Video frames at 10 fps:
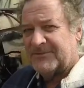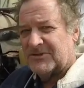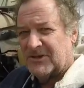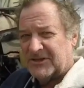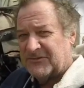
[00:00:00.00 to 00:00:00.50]

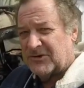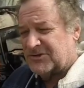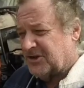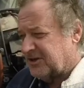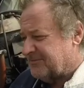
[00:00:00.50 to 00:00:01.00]
So let's
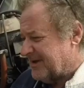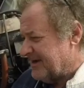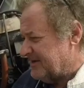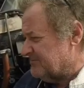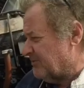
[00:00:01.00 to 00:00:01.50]
first talk about
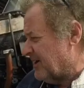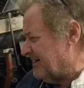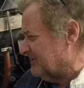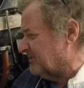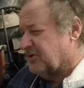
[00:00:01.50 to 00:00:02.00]
how you
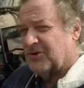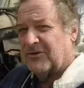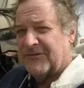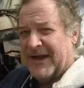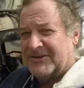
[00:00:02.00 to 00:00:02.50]
prime a good
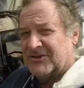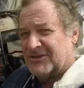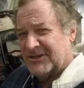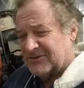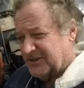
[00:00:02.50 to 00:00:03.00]
old-fashioned
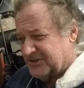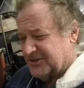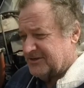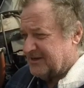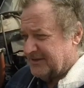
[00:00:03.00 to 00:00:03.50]
diesel
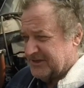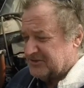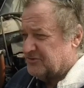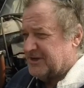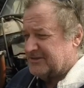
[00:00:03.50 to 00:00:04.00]
engine. Now this
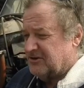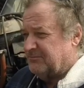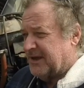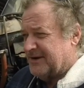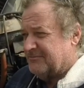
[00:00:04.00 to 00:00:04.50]
don't necessarily
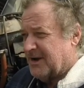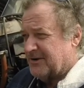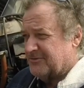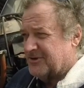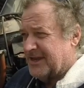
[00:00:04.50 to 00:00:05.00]
apply to
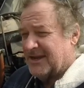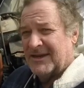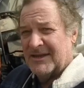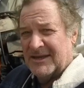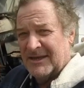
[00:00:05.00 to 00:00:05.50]
modern day
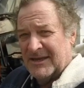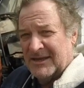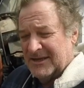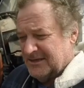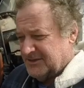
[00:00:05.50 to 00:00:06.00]

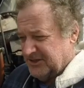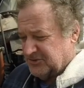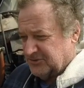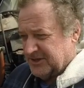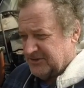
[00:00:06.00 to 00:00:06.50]

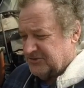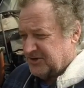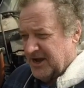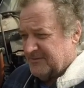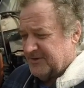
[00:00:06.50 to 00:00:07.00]
diesels that use
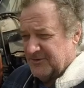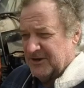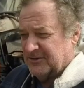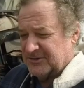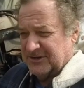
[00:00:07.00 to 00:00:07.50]
common
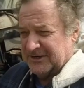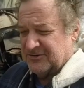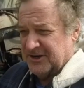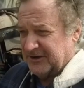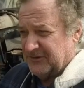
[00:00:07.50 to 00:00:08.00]
rails or
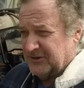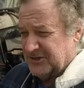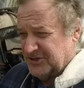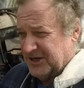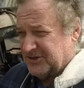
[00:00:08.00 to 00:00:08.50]
electronic fuel
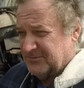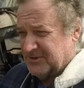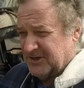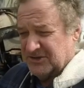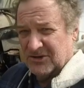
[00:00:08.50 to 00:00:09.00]
injection
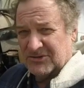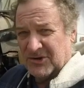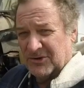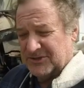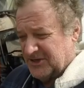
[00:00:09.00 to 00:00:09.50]
because they're
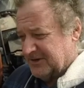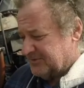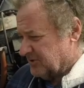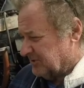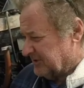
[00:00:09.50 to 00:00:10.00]
set
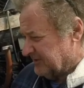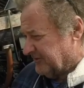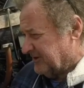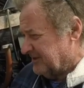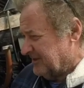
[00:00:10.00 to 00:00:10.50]
up totally different.